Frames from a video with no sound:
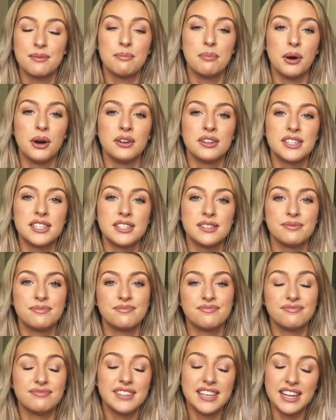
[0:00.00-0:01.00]
but,
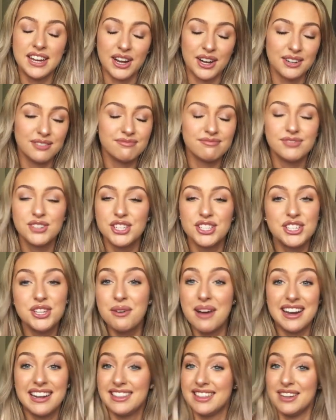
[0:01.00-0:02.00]
you know, just do
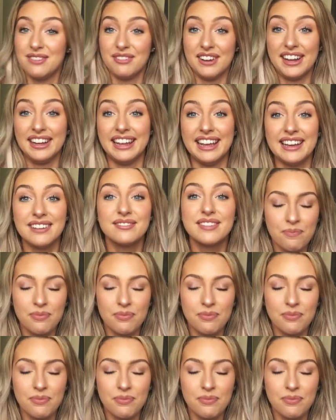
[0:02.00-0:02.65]
anything really.